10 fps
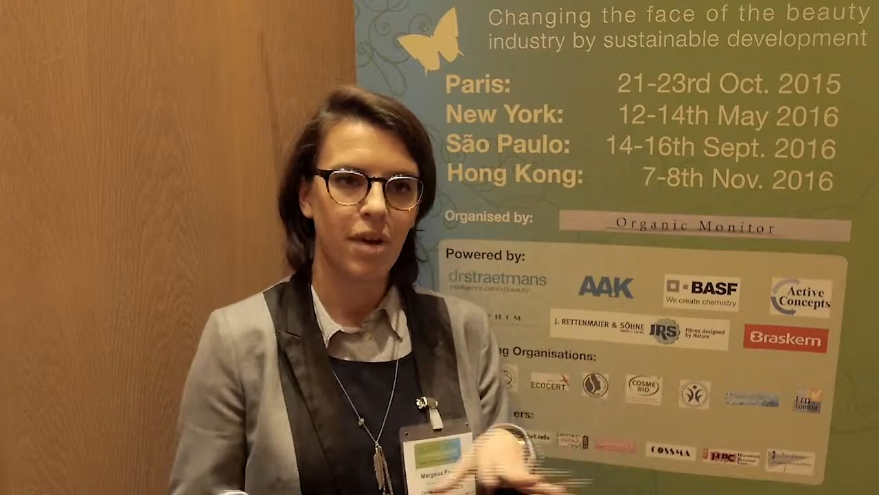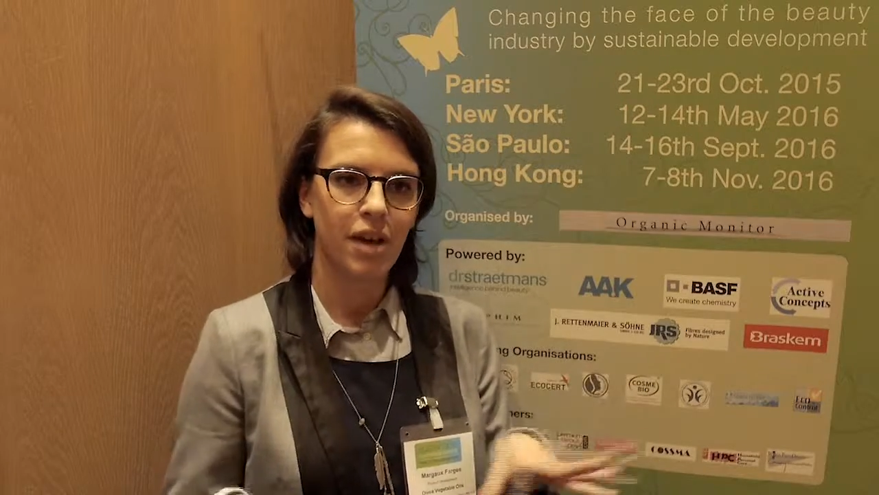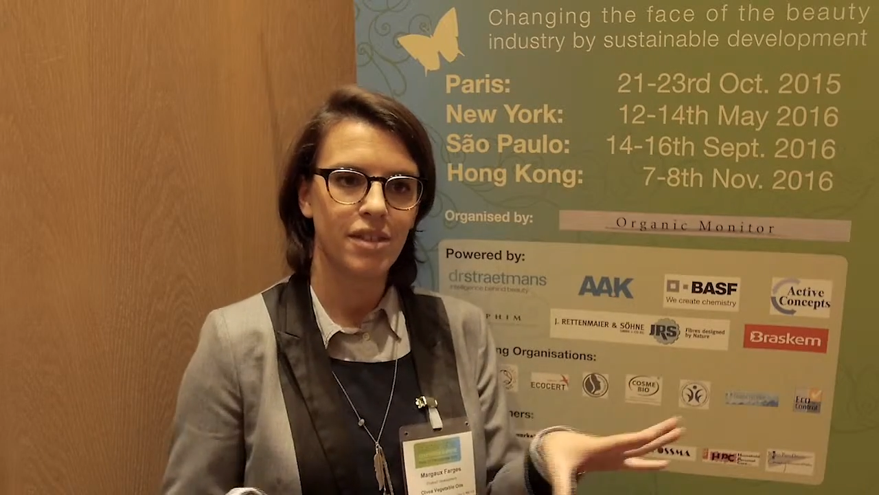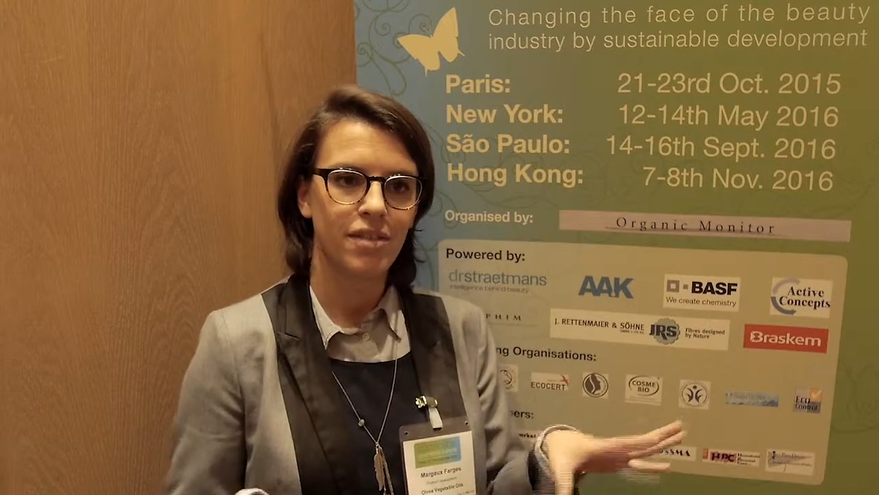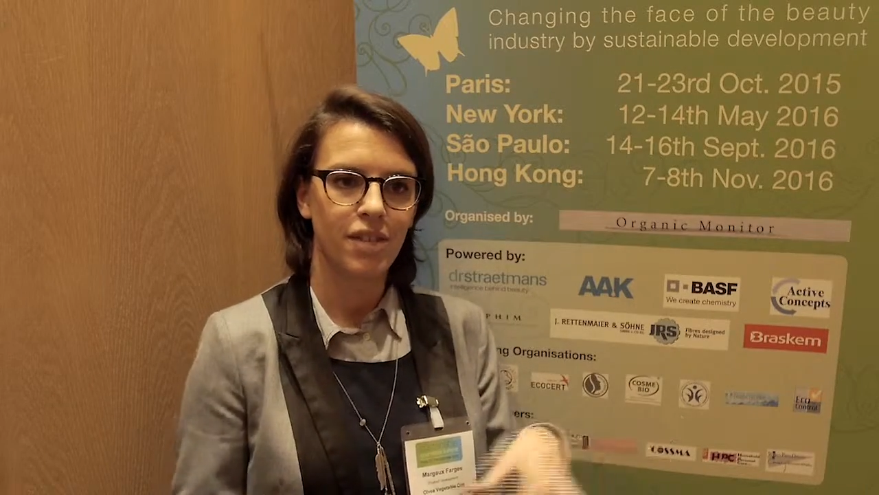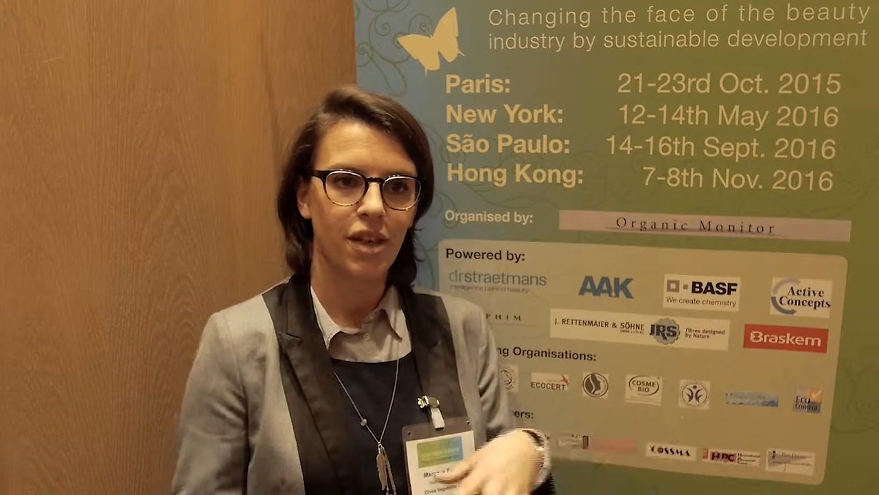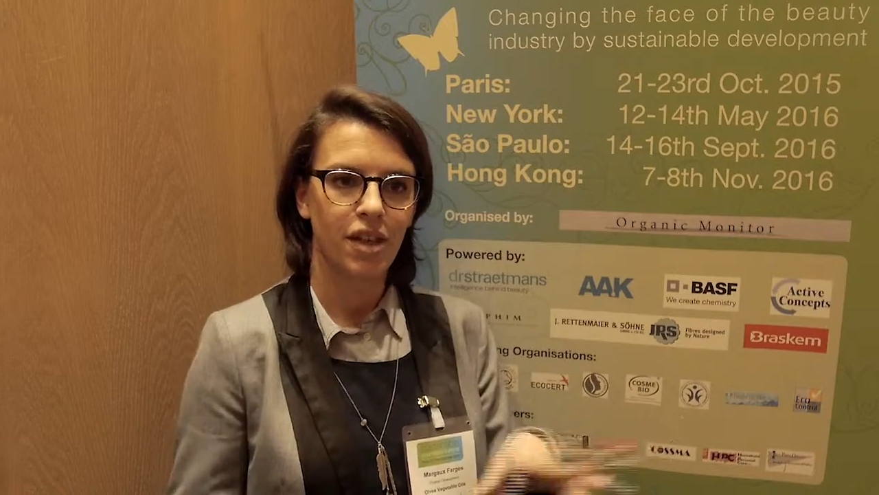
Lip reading: parts of the